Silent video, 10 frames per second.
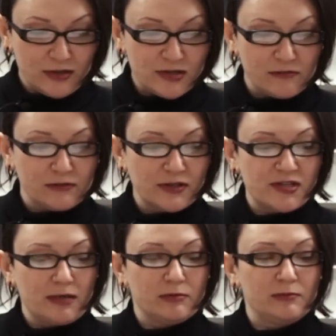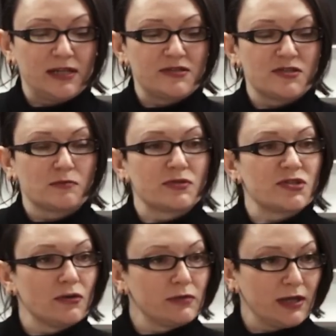So, for example, places where
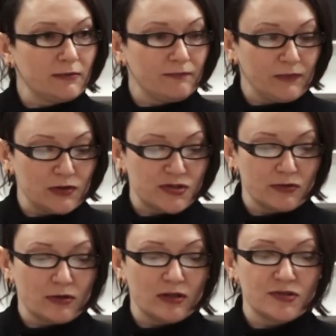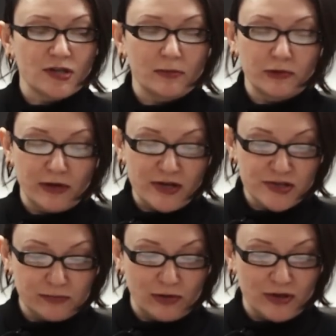zoning or so-called job
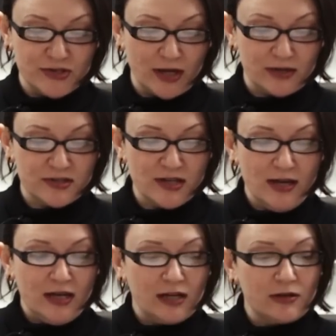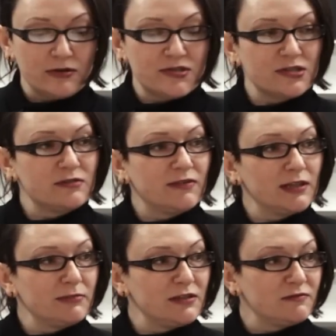creation projects encourage the
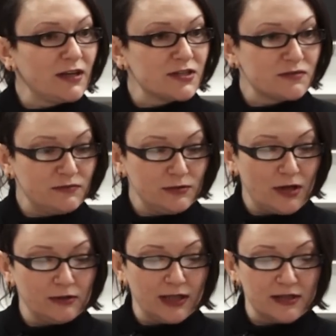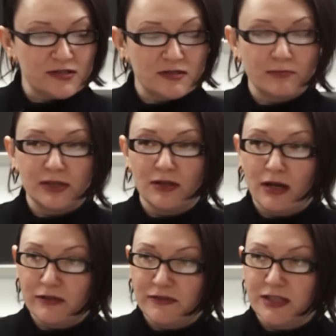development of fast food outlets, but
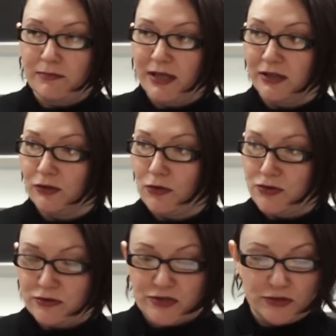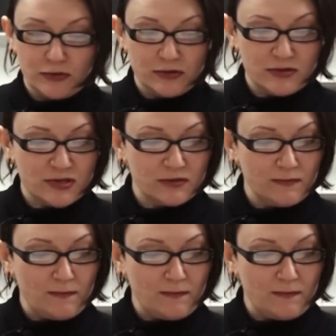not of independent grocery stores.